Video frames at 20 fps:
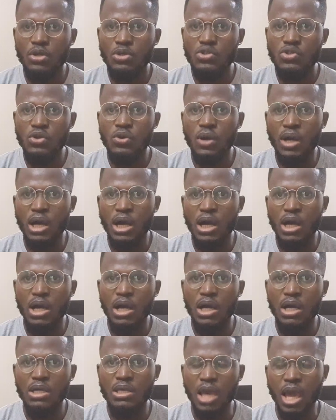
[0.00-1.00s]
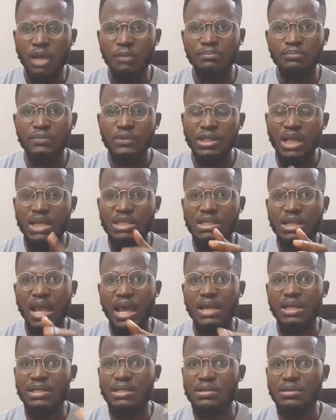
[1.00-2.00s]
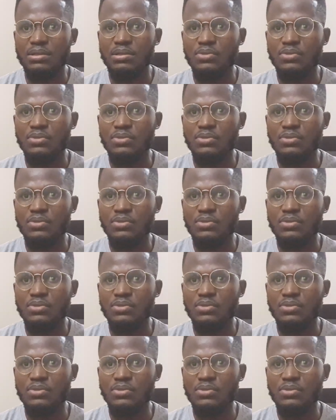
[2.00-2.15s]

So, uh, yeah, that's like.